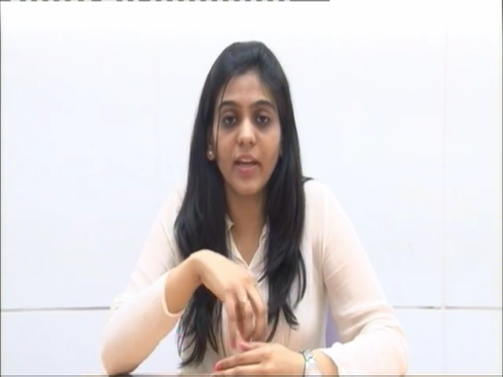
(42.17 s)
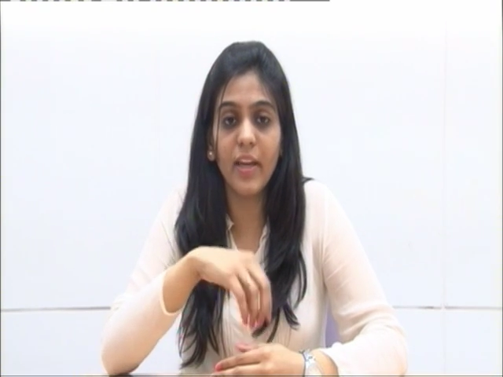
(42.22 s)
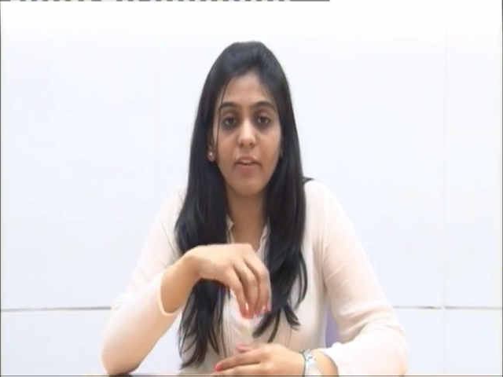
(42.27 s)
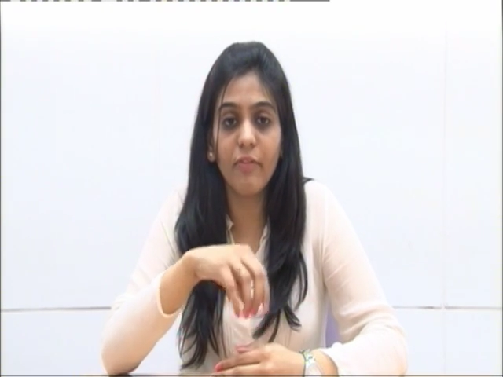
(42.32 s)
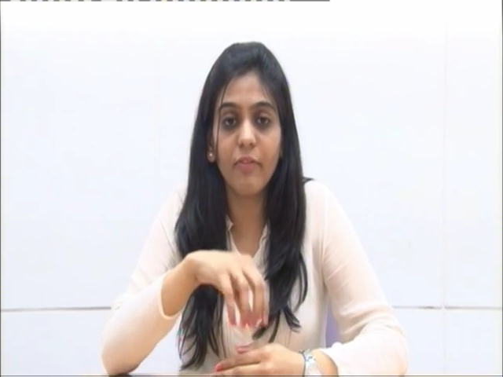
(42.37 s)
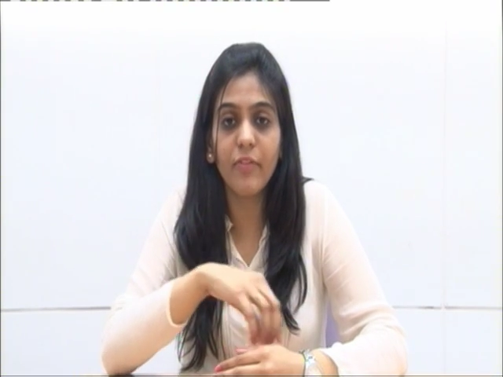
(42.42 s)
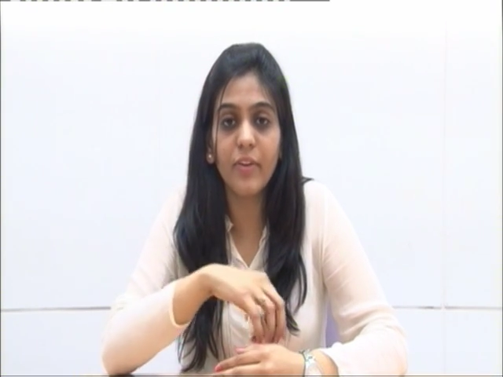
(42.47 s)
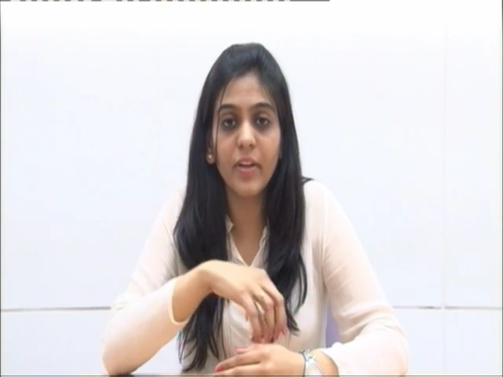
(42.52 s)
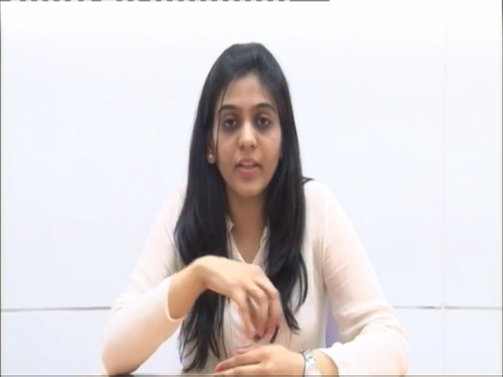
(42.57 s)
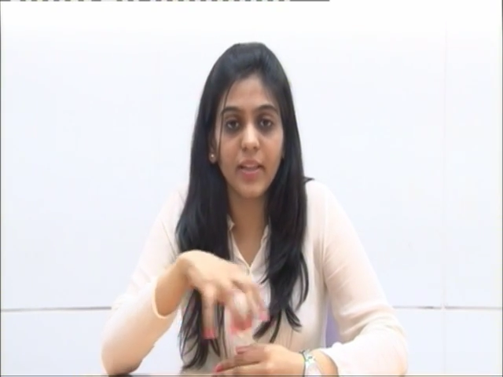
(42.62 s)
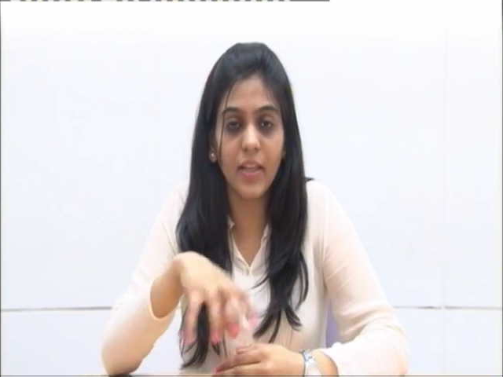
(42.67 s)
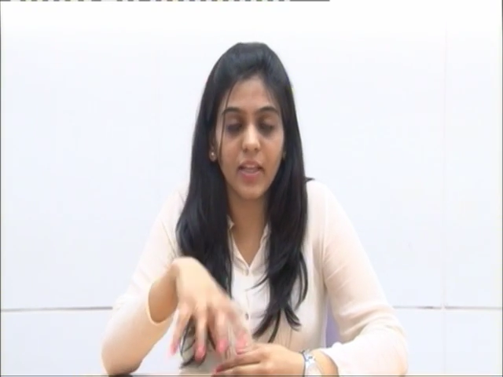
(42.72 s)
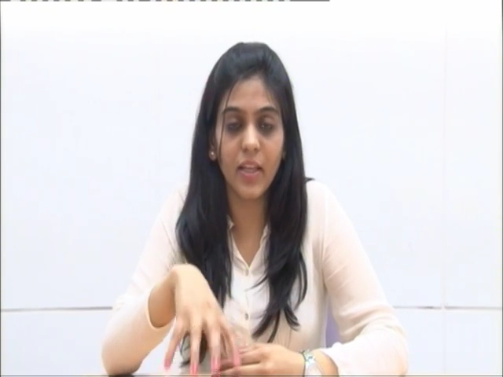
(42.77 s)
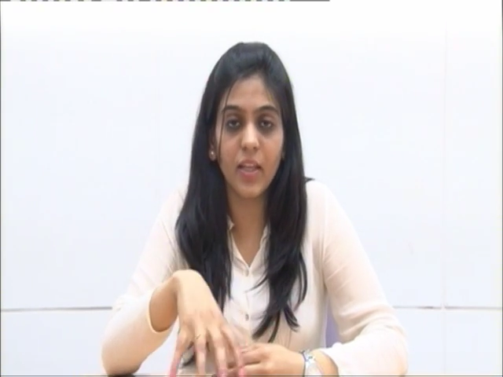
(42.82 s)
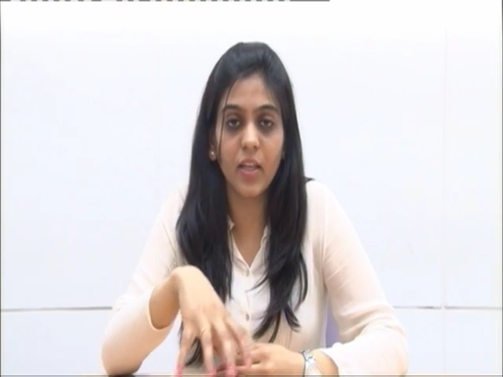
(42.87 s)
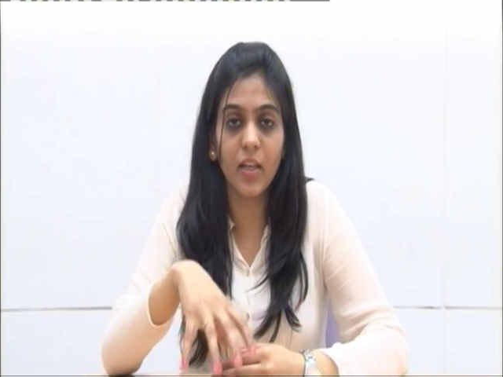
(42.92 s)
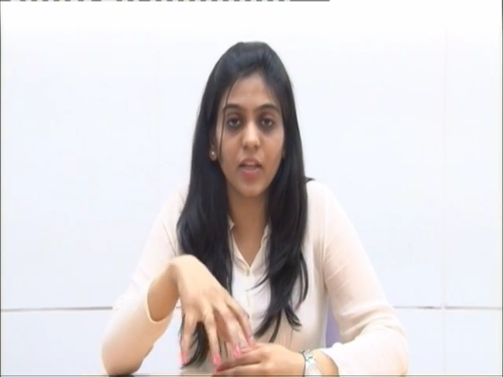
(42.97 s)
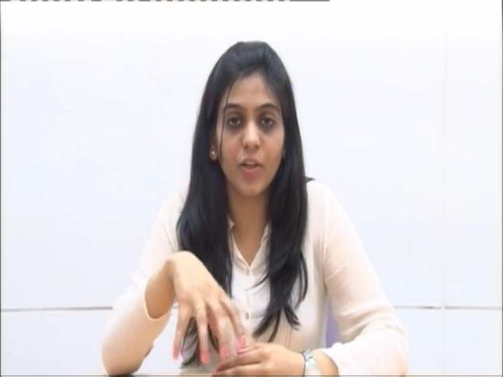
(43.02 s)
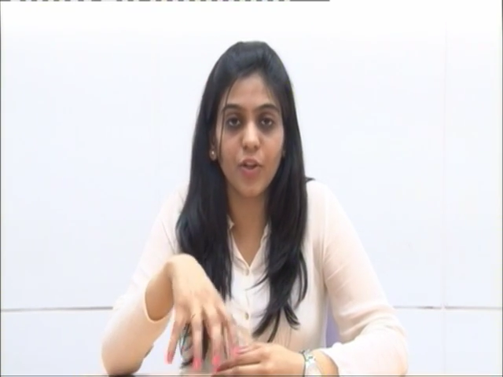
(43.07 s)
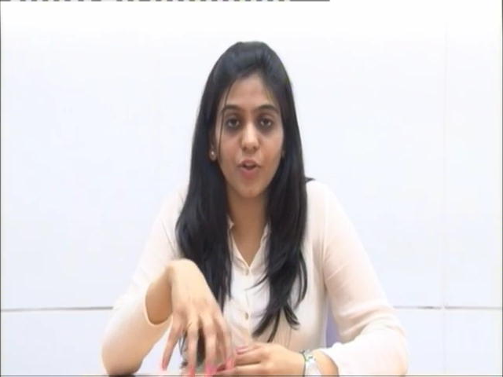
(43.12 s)

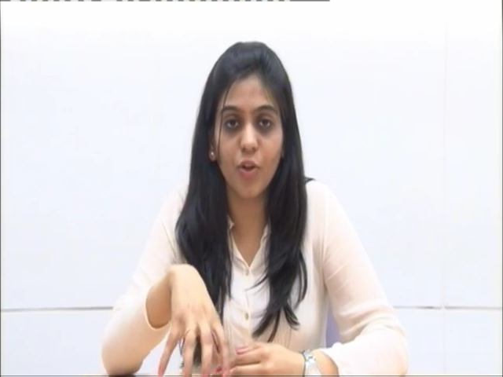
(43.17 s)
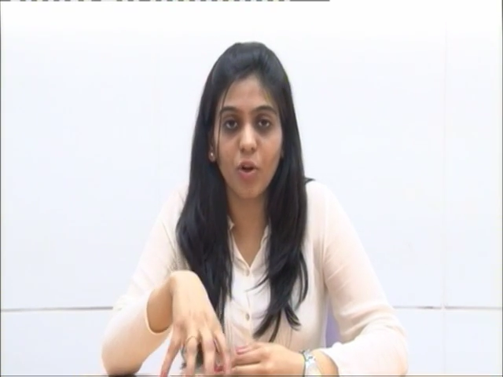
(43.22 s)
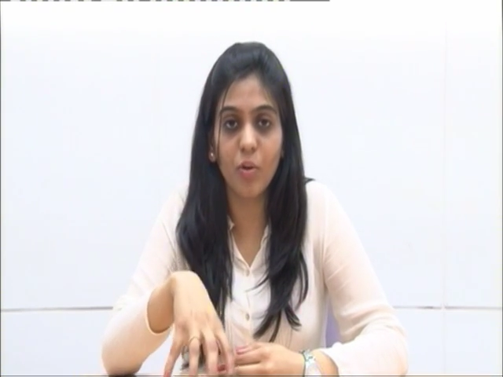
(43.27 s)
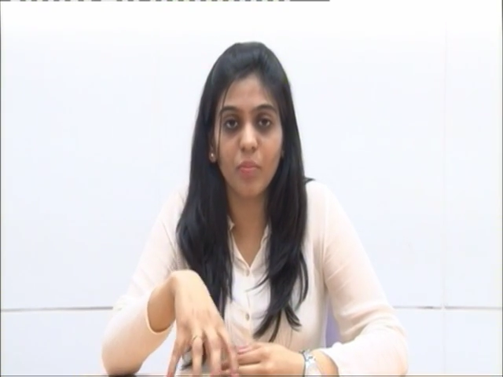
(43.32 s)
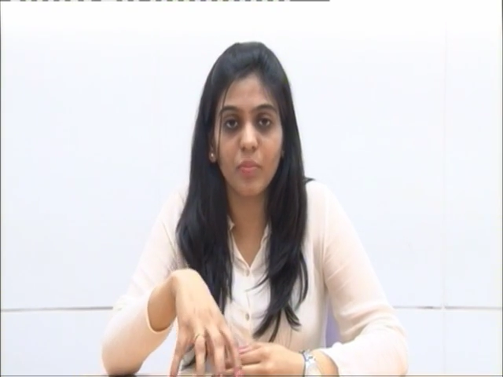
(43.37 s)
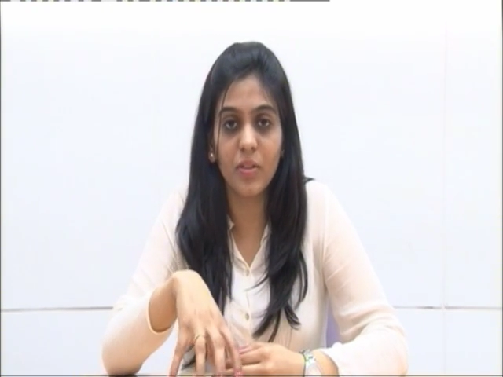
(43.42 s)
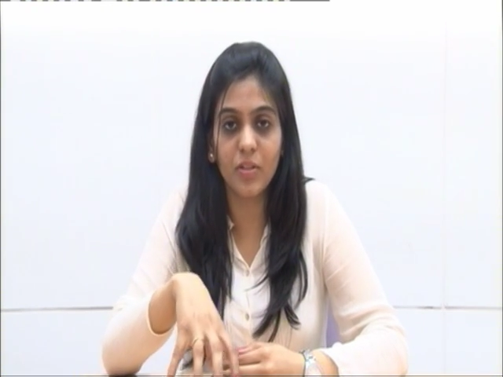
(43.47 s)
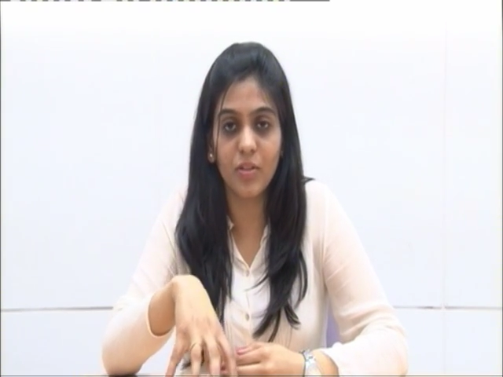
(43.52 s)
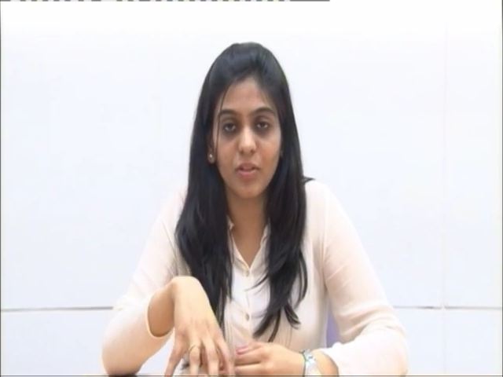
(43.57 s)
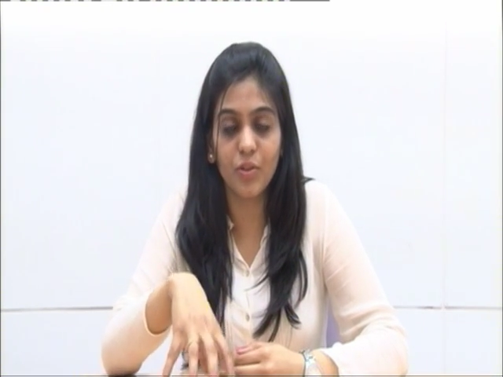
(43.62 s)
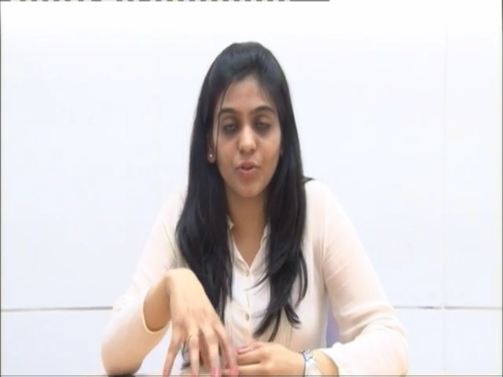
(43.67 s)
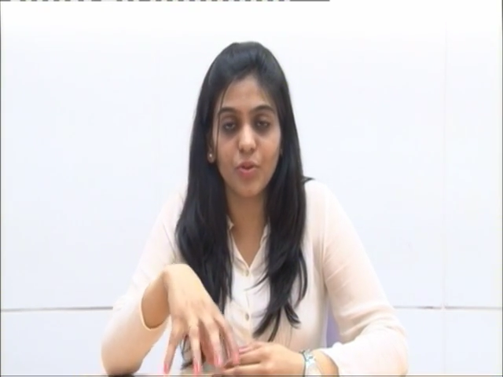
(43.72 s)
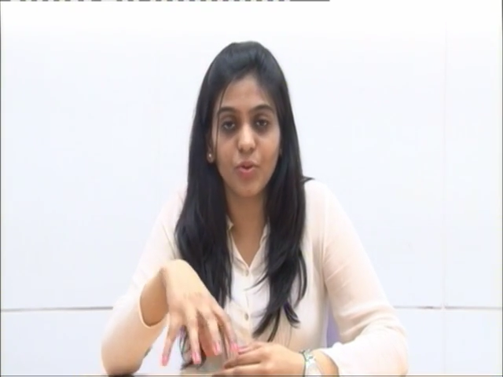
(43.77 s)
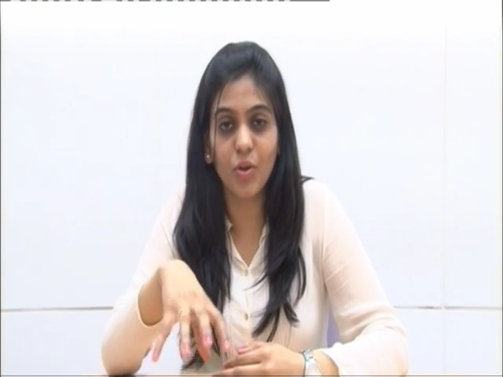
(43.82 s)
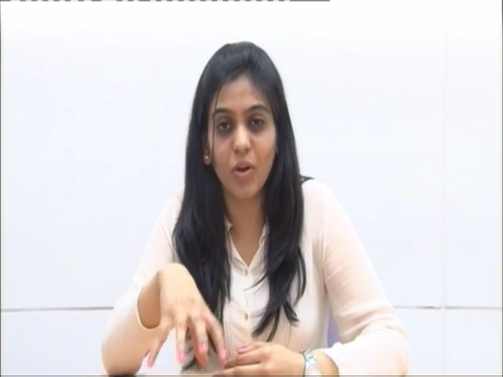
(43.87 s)
everything in your business.